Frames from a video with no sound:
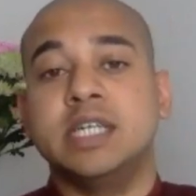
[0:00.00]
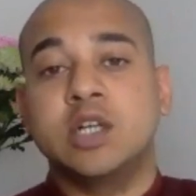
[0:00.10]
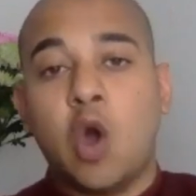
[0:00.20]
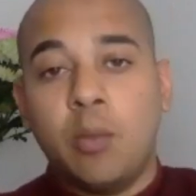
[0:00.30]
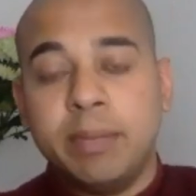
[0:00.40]
a
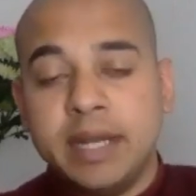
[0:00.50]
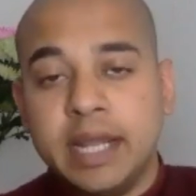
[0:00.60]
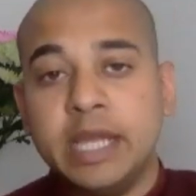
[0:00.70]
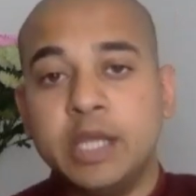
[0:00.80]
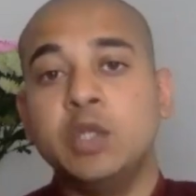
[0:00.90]

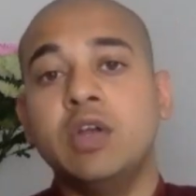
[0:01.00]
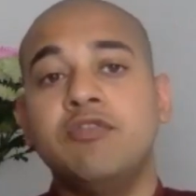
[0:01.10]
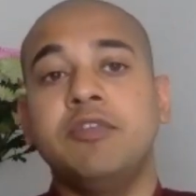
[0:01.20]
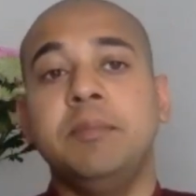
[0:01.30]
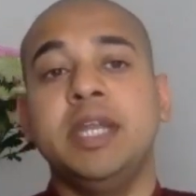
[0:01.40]
combination
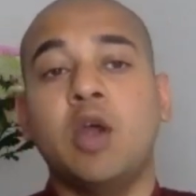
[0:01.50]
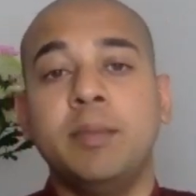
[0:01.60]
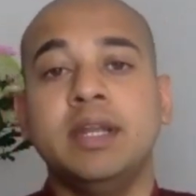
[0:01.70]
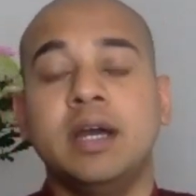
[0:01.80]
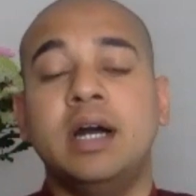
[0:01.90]
of
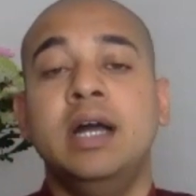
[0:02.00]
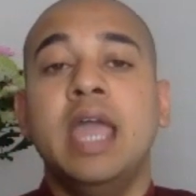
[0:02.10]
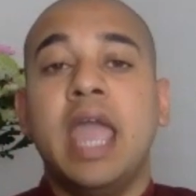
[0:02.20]
phenomena,